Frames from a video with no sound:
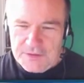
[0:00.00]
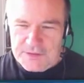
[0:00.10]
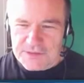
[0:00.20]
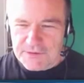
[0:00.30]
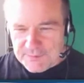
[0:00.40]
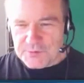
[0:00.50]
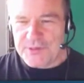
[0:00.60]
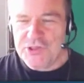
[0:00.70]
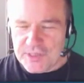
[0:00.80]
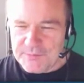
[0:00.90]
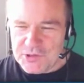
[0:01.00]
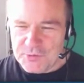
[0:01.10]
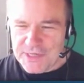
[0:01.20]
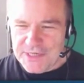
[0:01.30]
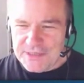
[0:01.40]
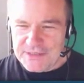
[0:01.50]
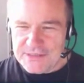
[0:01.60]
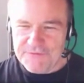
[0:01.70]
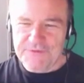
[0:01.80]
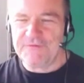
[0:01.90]
So I'm switching between
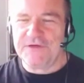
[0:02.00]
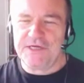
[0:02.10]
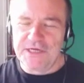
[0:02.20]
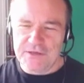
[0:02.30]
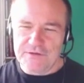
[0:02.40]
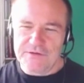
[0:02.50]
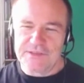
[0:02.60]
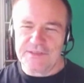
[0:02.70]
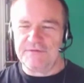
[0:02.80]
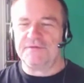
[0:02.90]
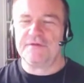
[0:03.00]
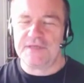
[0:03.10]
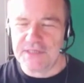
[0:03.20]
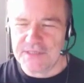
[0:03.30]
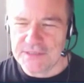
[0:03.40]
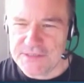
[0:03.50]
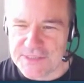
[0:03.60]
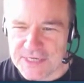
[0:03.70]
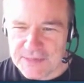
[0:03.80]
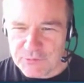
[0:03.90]
different videos, different things,
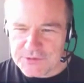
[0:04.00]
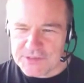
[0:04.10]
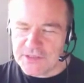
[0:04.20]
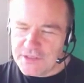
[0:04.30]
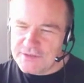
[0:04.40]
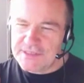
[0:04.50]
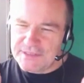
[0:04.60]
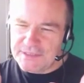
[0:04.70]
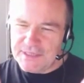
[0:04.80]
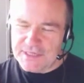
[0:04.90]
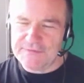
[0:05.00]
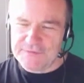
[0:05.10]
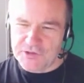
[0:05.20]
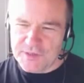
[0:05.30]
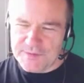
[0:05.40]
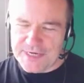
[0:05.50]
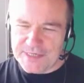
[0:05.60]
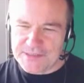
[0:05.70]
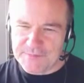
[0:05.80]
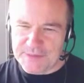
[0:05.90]
and I'm also using the live streaming
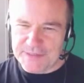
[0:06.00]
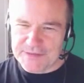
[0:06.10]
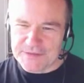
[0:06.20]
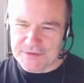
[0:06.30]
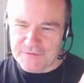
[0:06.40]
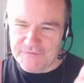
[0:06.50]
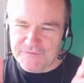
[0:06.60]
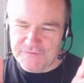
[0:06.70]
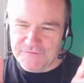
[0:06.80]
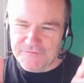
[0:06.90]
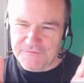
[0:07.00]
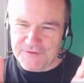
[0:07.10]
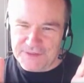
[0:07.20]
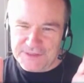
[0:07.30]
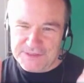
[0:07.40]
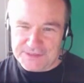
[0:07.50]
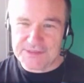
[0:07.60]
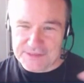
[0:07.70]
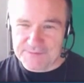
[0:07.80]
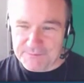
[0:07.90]
aspect of
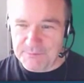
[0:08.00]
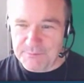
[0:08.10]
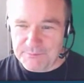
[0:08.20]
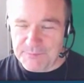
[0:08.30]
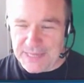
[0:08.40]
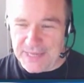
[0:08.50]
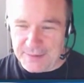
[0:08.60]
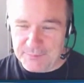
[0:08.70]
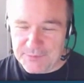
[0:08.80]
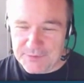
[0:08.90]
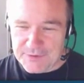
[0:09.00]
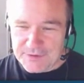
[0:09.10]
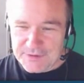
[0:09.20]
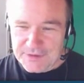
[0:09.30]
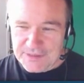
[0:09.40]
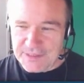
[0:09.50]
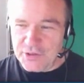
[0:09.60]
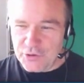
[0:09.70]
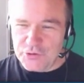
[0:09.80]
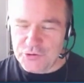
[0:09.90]
this Blab in a
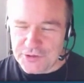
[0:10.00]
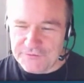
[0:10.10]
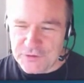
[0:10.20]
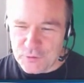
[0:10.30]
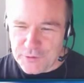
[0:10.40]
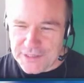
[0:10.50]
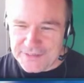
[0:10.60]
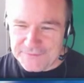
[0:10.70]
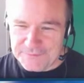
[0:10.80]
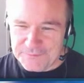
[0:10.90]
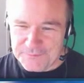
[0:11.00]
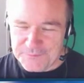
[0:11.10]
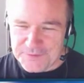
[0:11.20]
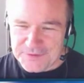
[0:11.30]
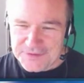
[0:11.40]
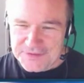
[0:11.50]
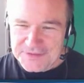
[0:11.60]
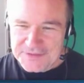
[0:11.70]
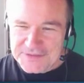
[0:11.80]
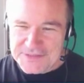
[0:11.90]
non-trivial way.
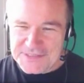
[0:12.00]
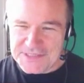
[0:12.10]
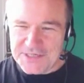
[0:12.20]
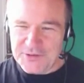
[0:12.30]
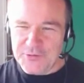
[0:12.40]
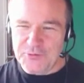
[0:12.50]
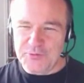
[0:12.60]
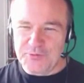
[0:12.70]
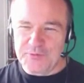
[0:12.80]
So